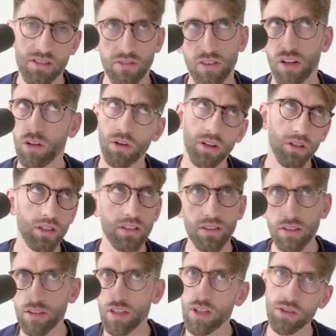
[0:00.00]
oh, I only did
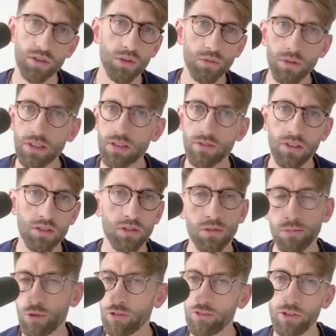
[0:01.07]
2 weeks of
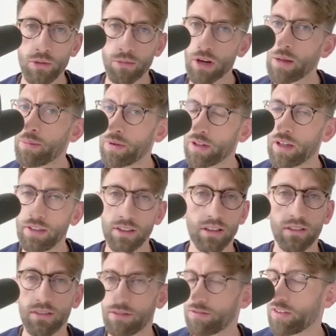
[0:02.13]
interview prep and I did
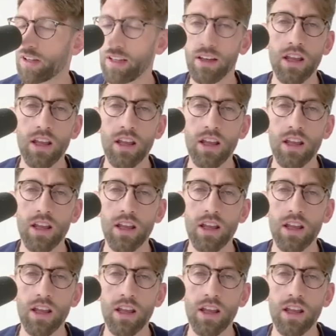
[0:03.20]
fine.